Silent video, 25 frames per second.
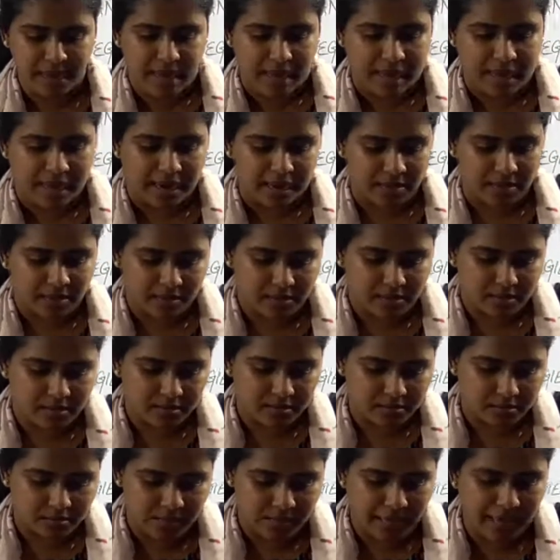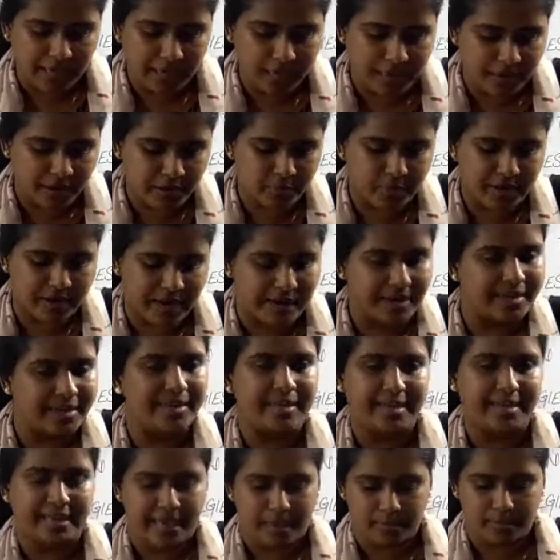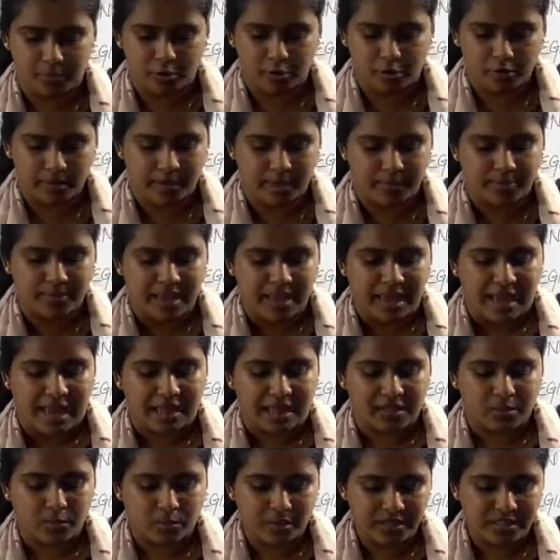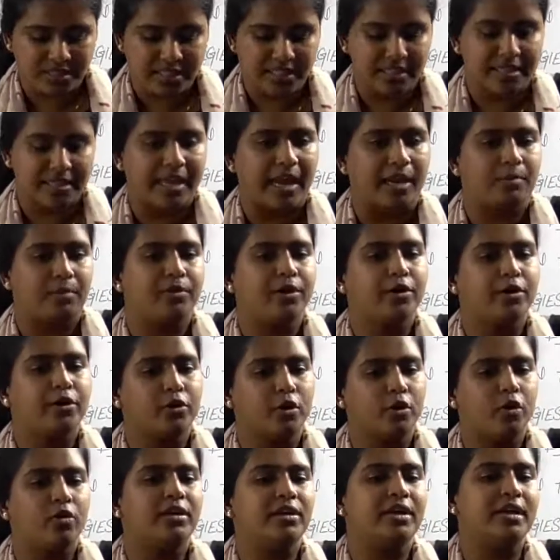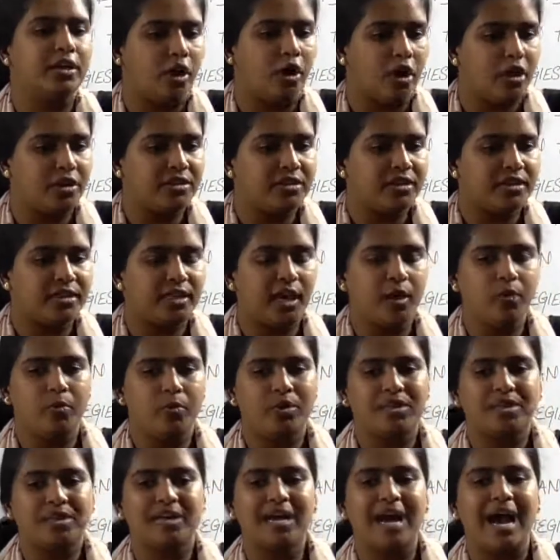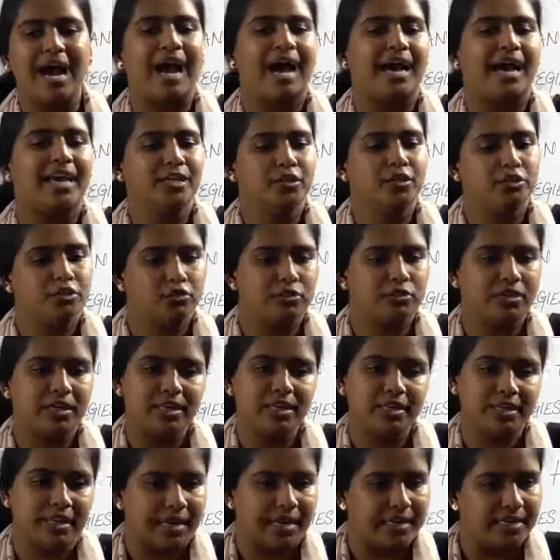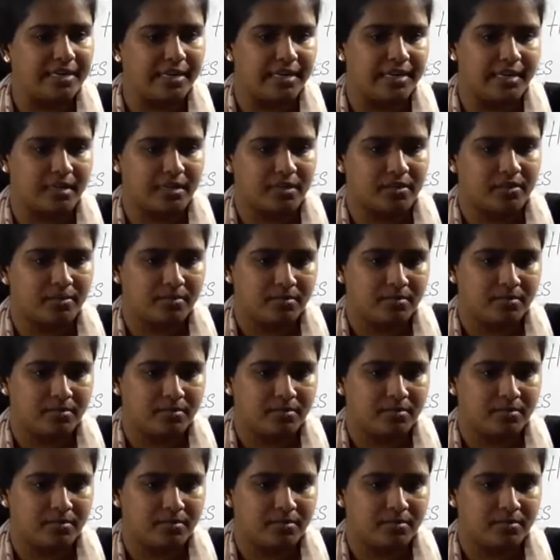and the hybrid variety came, okay, and which it can be grown in North India with a high sugar content,